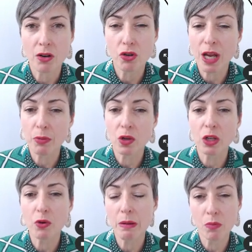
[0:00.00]
triangle shape
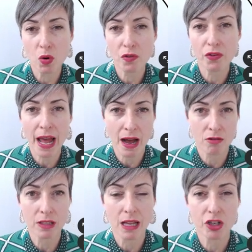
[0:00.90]
or a little bit more of an
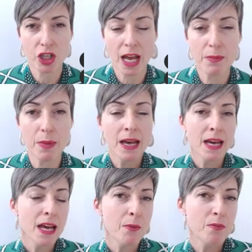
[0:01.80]
hourglass shape,
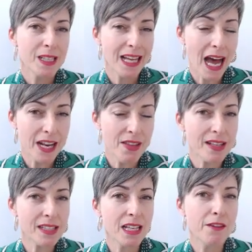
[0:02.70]

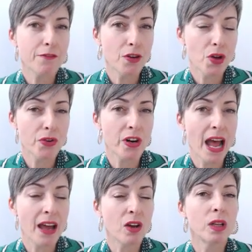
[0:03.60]
cutting that sleeve further
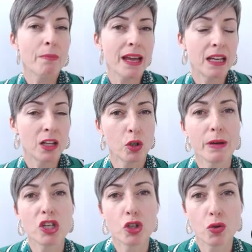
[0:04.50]
on an angle and making it a
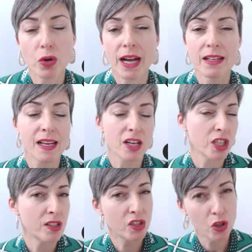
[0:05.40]
little bit shorter is
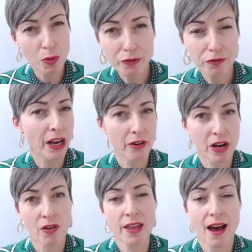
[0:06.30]
actually super
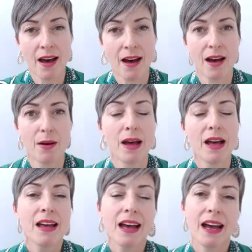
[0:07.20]
flattering on the
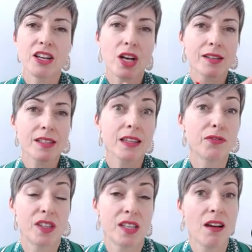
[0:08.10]
arm and just
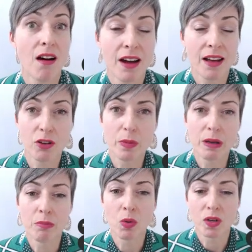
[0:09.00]
lifts the eye a
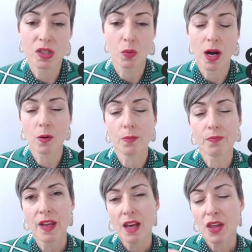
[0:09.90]
little bit more as well.